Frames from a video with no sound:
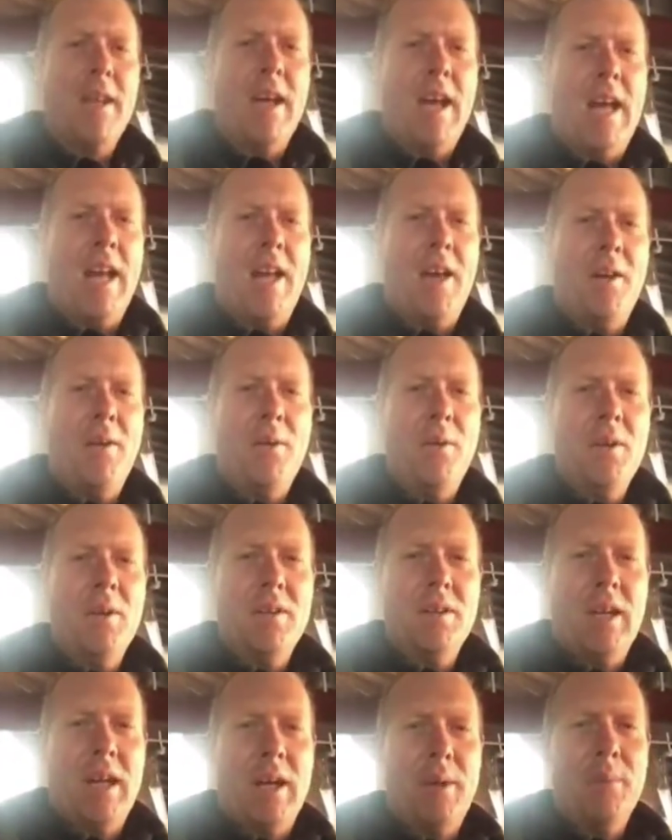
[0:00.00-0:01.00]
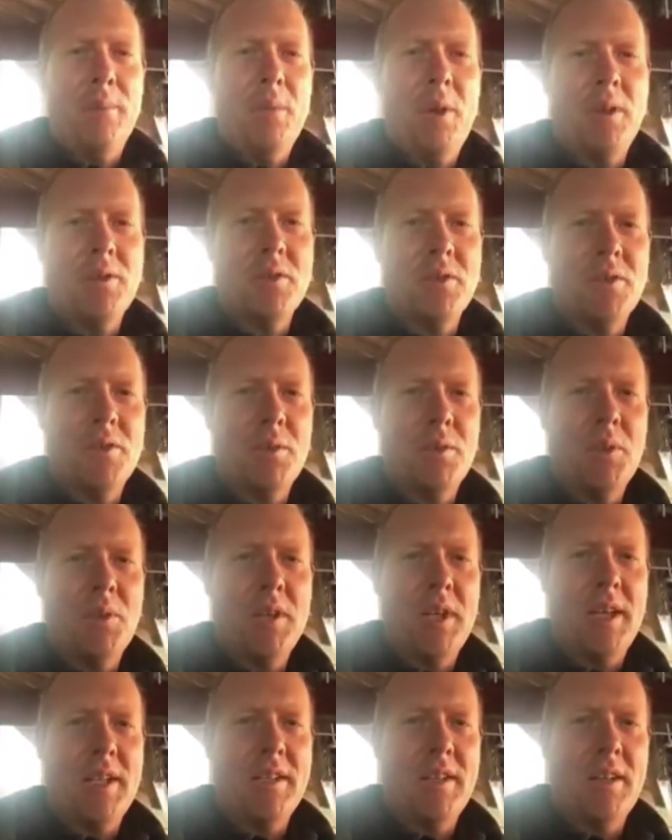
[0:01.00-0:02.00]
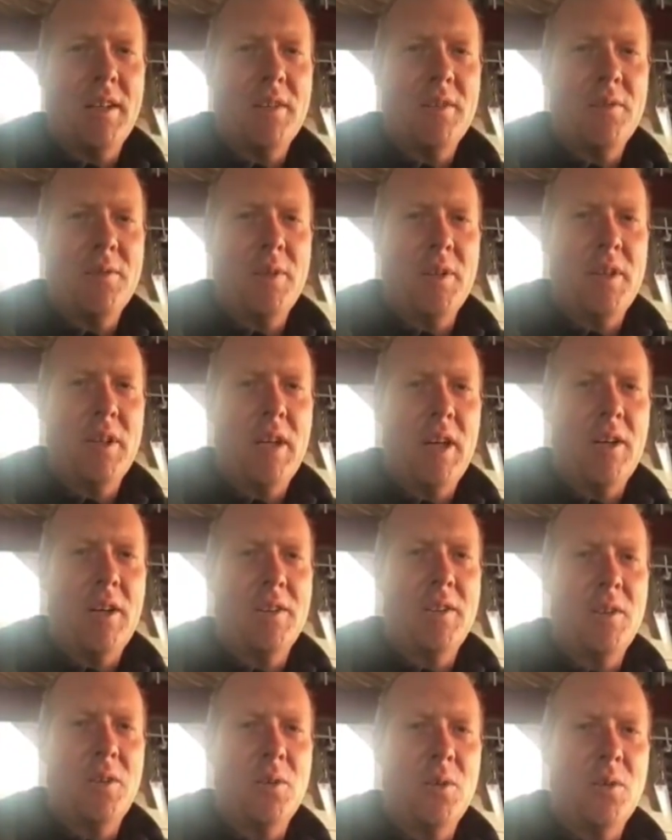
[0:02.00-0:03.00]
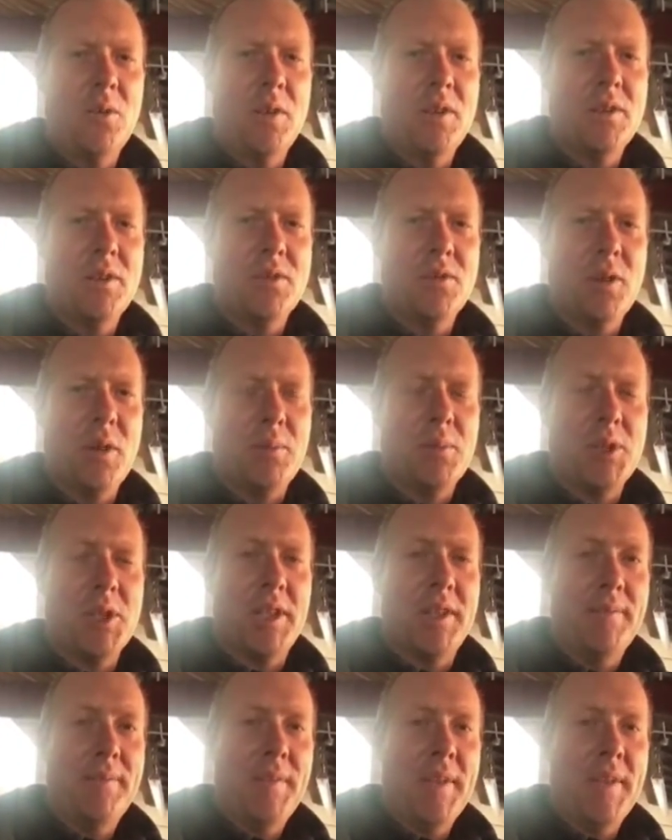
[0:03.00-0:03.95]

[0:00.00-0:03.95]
Hello, I'm Ross Underwood, head gardener at Hodnet Hall in Shropshire,